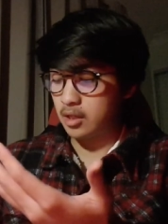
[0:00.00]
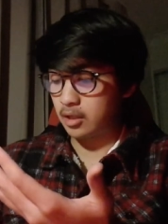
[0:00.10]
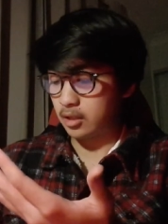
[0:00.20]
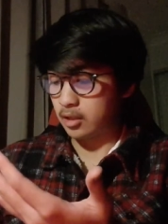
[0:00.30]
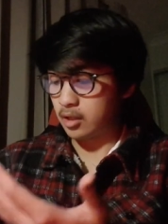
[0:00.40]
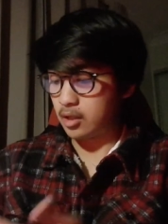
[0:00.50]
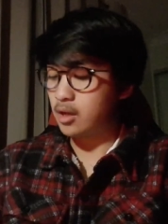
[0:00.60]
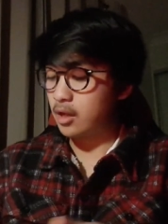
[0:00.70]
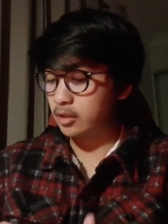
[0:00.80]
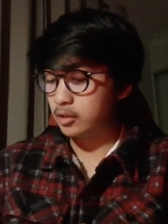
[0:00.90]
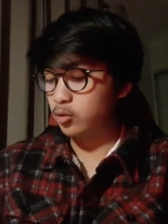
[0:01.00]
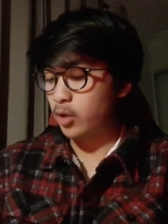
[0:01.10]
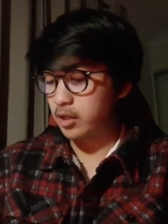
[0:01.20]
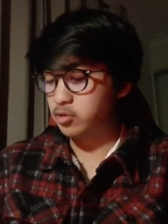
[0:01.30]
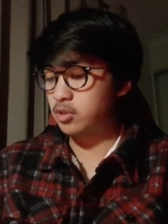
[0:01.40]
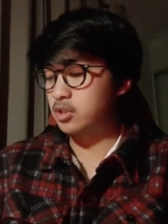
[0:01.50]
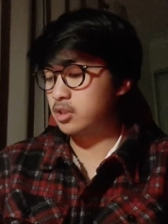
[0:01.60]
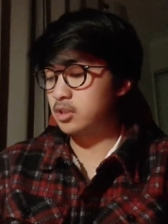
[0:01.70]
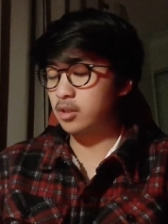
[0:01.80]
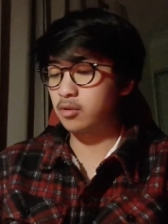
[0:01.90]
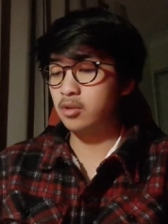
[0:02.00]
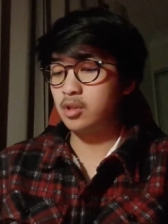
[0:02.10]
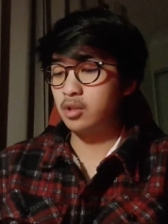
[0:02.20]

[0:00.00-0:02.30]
a little extra detail,